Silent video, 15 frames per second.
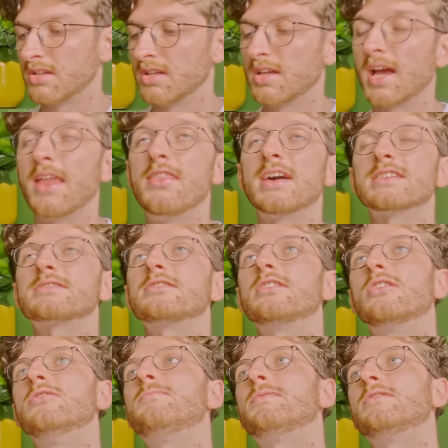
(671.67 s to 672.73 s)
And that's going
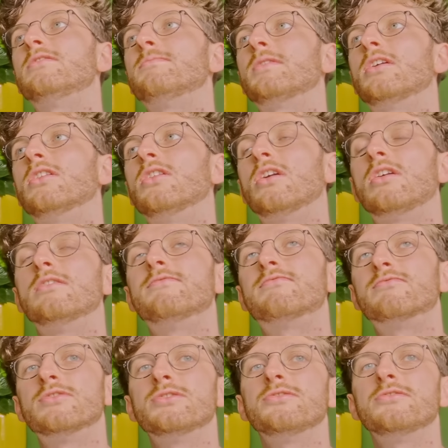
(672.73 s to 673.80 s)
to open up a lot of
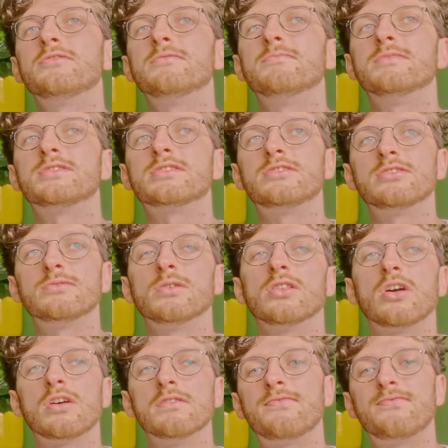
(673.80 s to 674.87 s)
room to do a
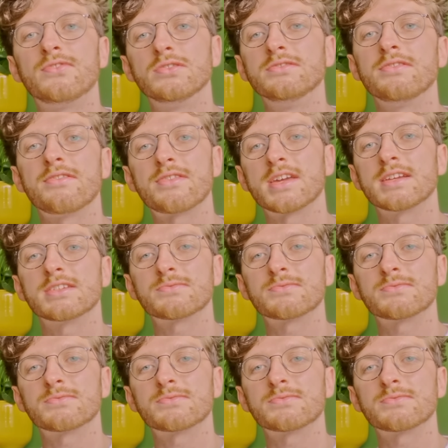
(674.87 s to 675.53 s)
lot of fun things